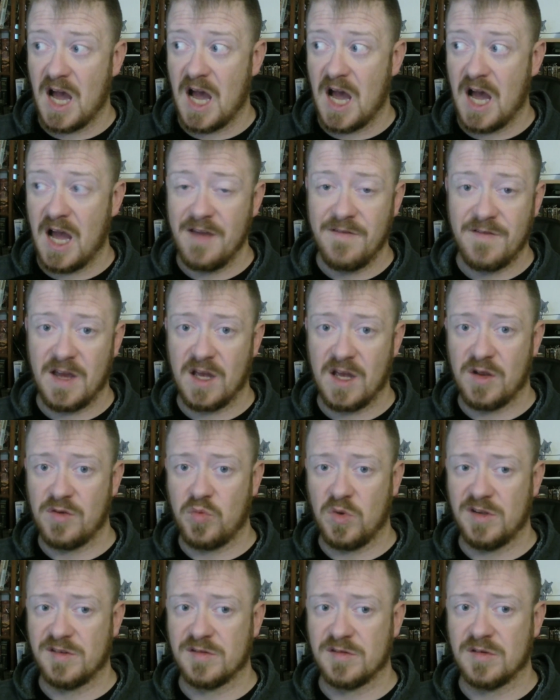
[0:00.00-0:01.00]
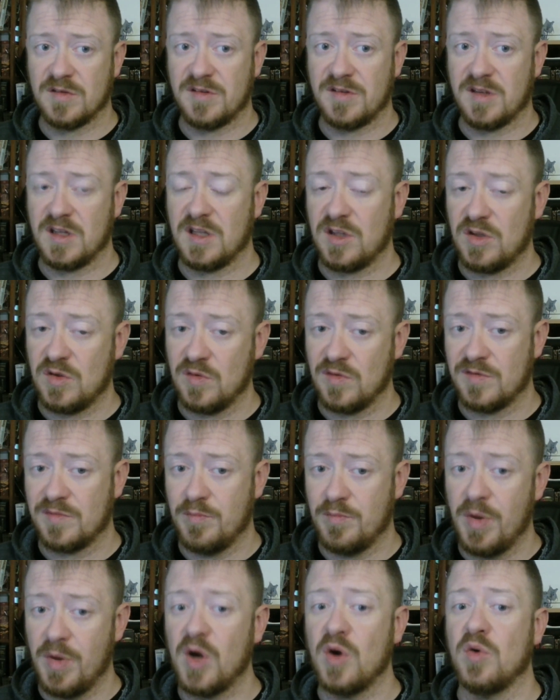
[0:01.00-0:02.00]
I've had wizards use
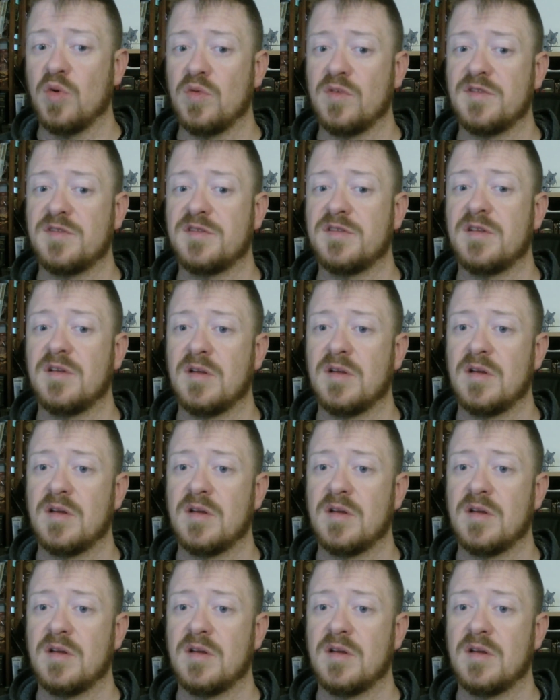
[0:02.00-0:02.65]
bows